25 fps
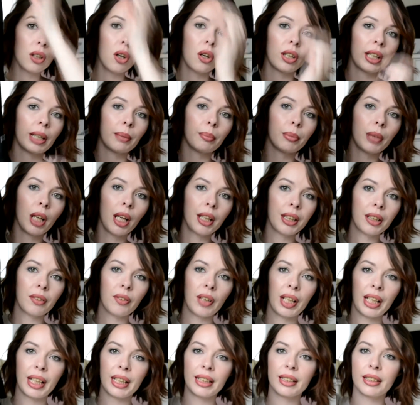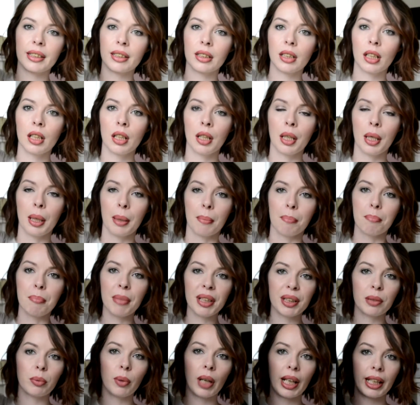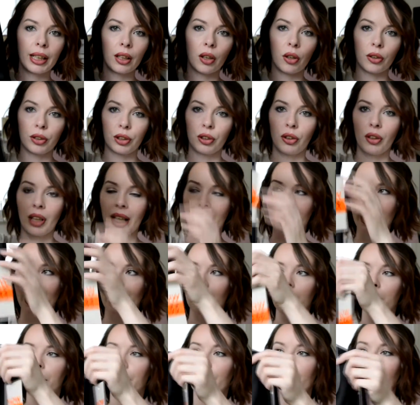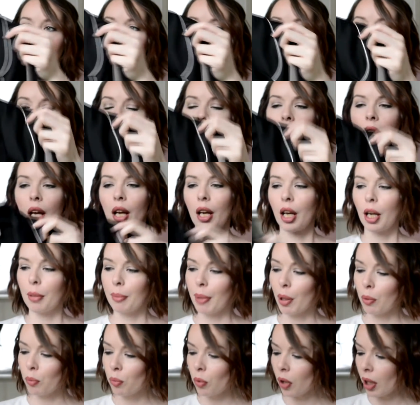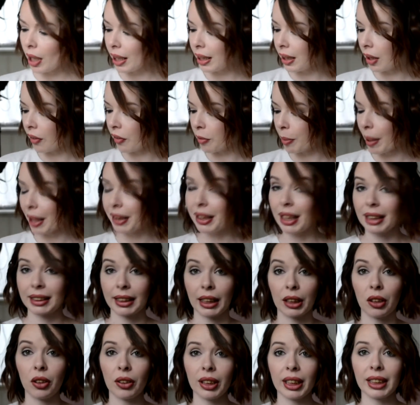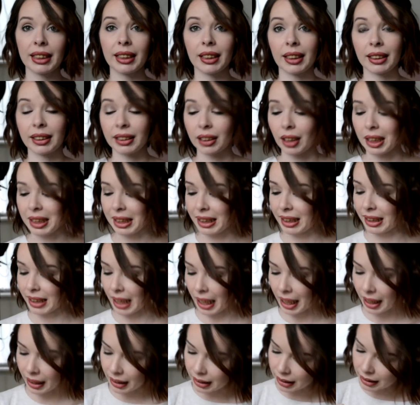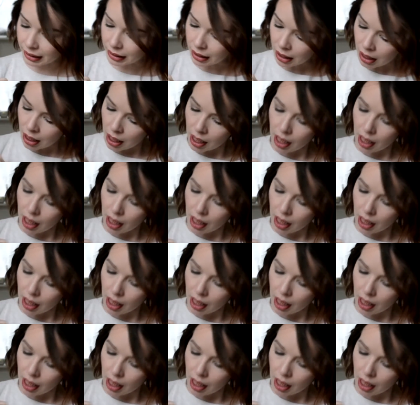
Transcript: long, it kind of hits midway on your hip. And what I love about this, I got this in a size 6.